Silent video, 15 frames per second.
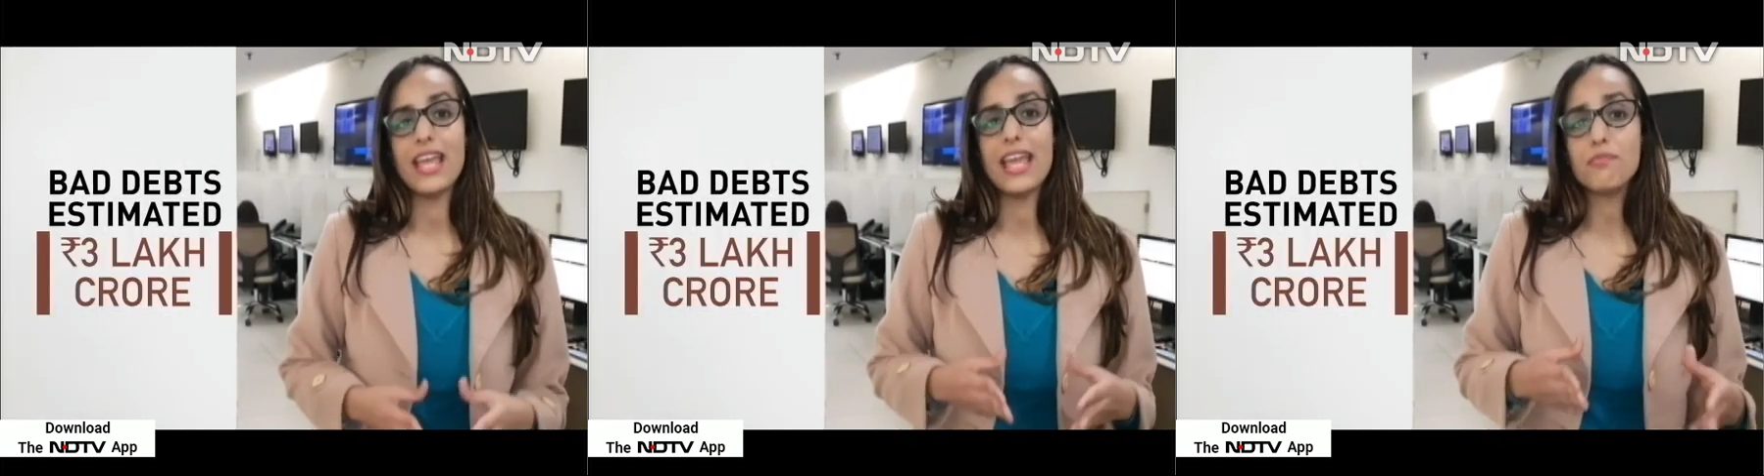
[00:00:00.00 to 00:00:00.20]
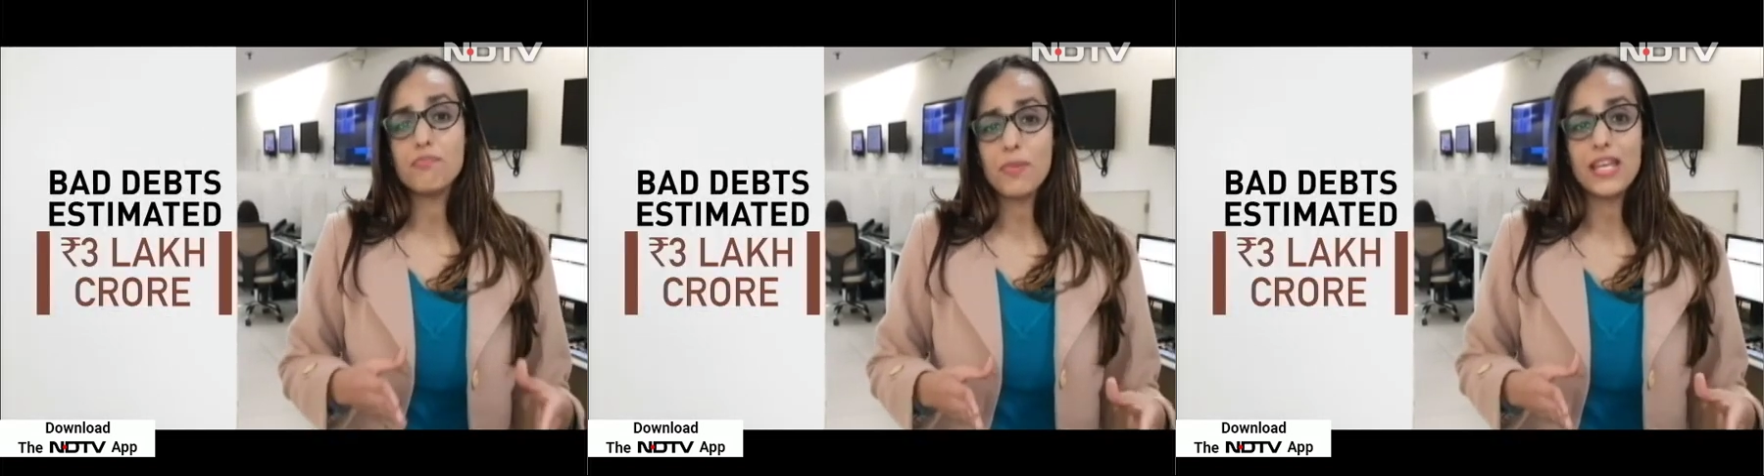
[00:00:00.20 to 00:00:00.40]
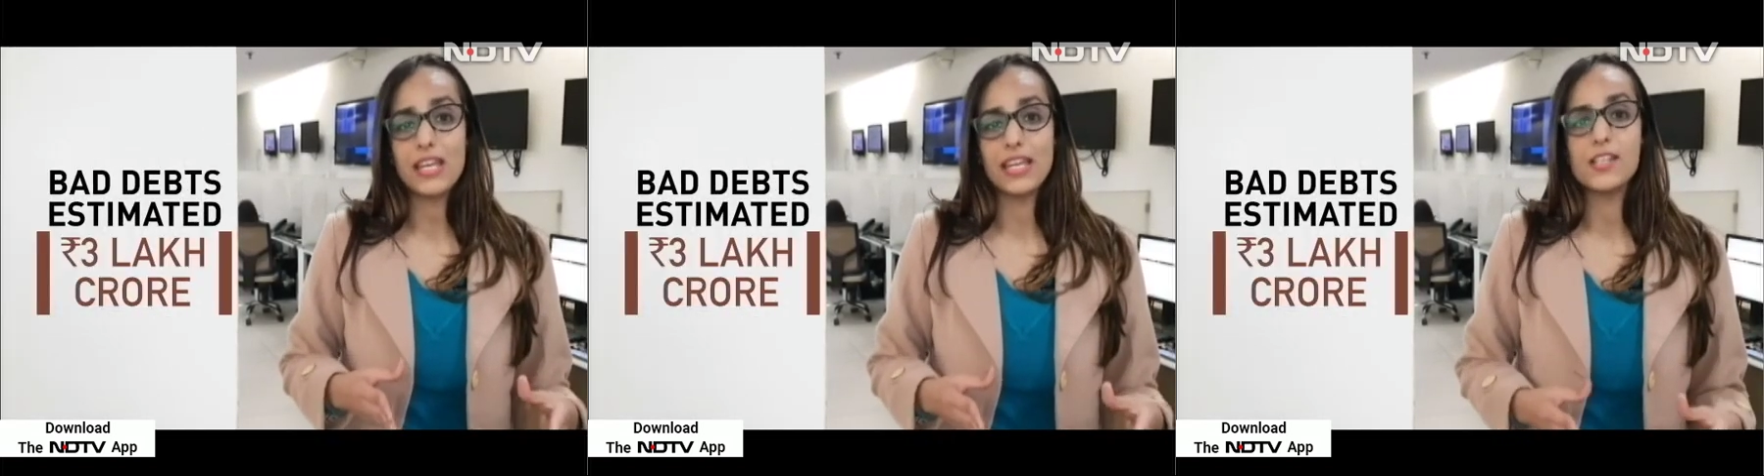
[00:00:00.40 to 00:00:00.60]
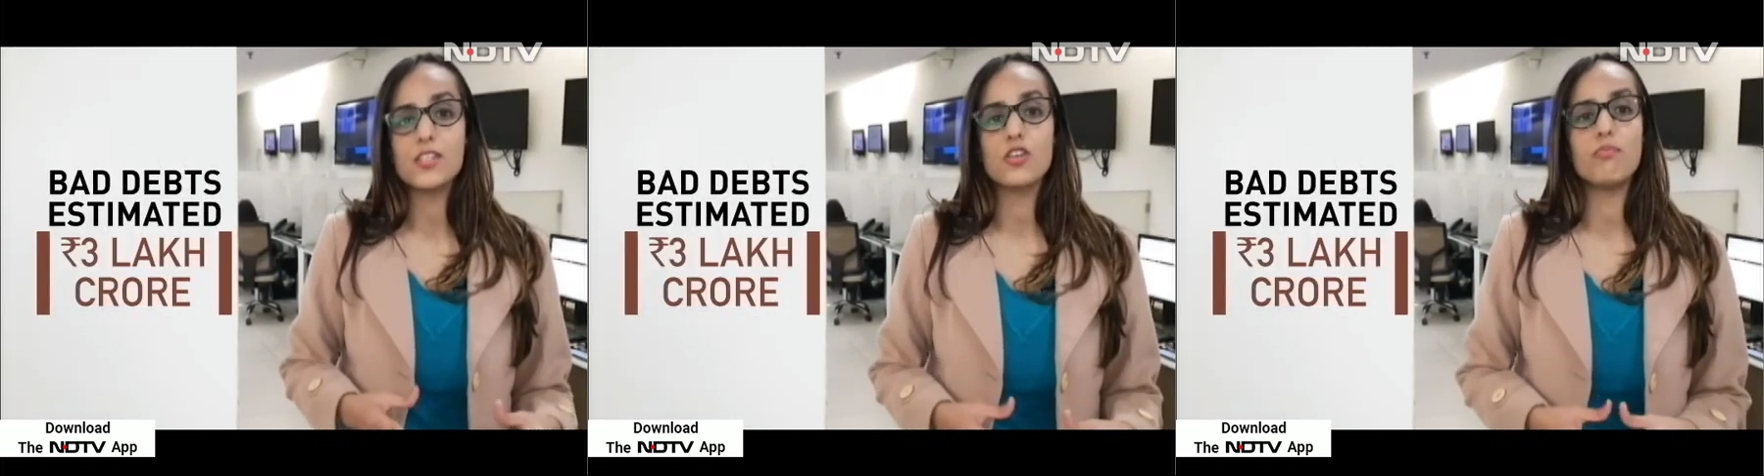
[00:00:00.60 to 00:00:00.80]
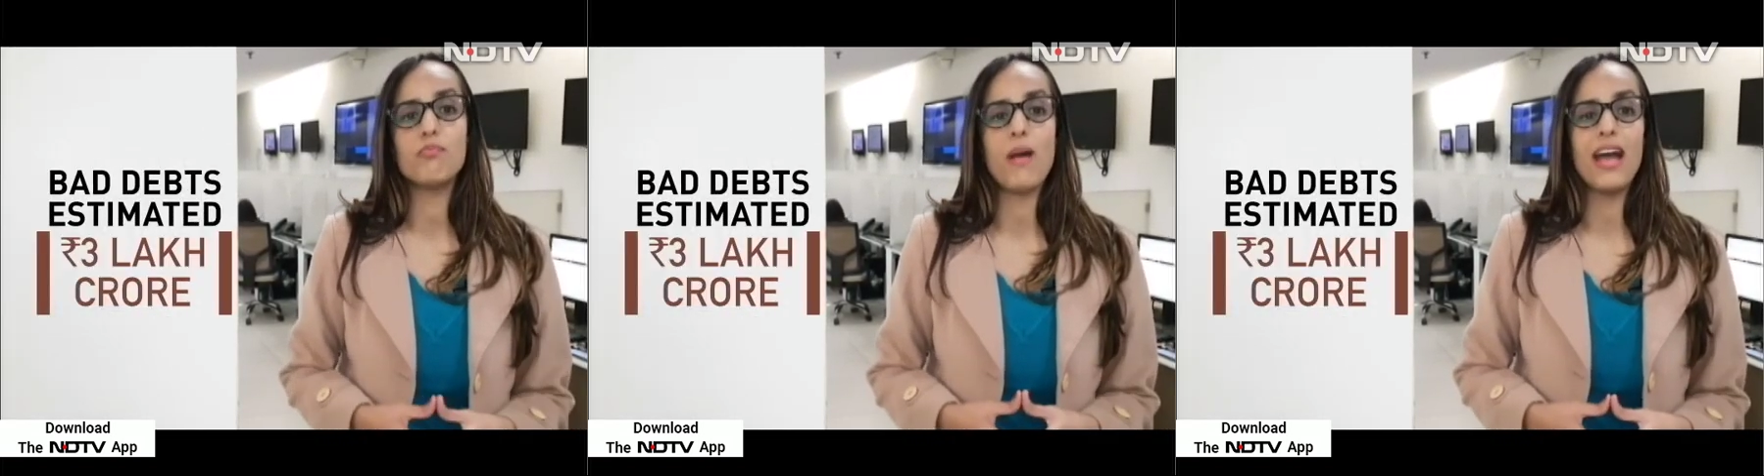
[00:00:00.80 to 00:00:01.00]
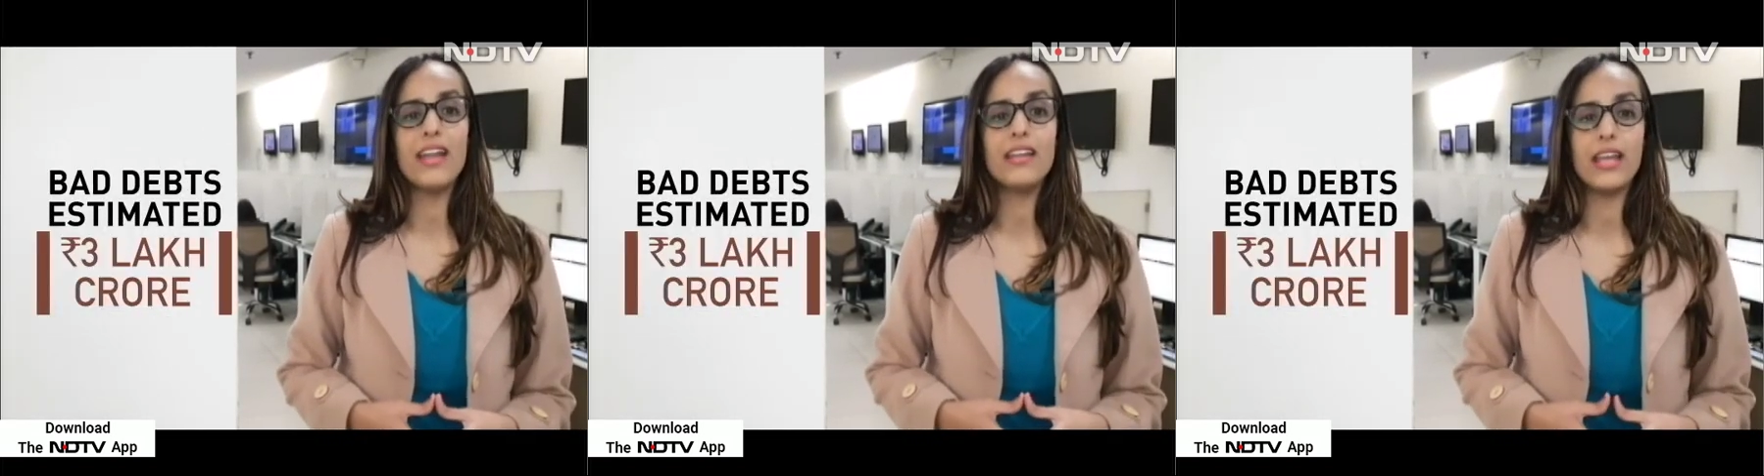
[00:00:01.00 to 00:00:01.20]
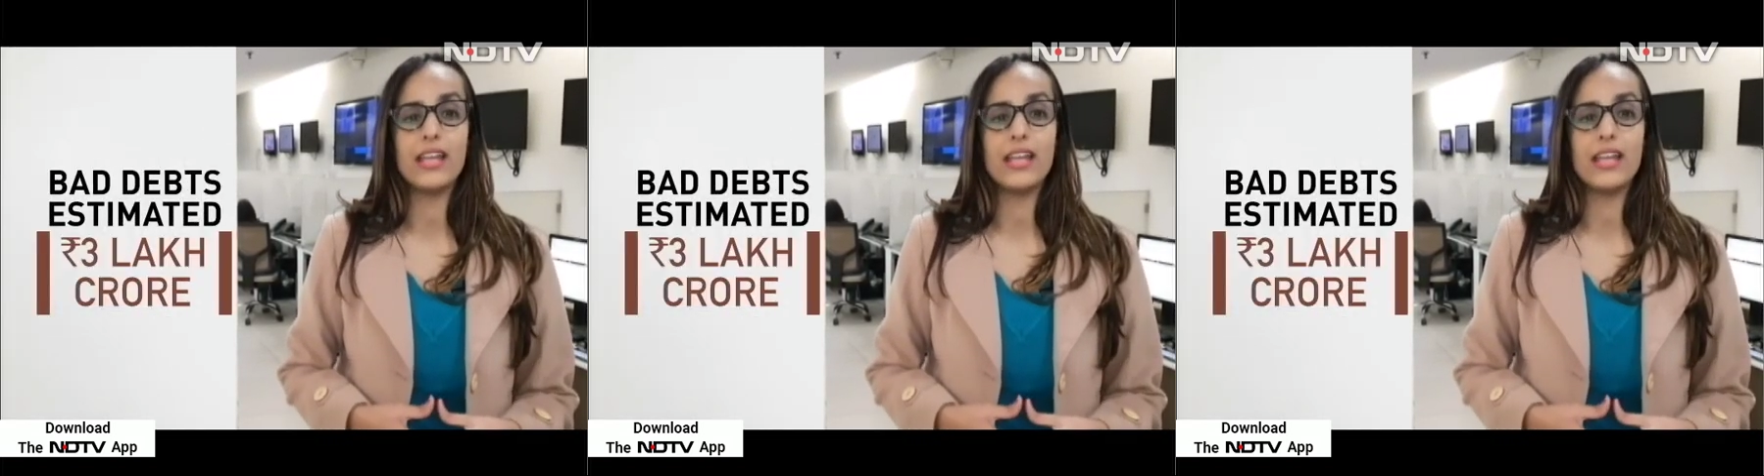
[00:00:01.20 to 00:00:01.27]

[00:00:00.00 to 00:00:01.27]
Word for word: N P As or bad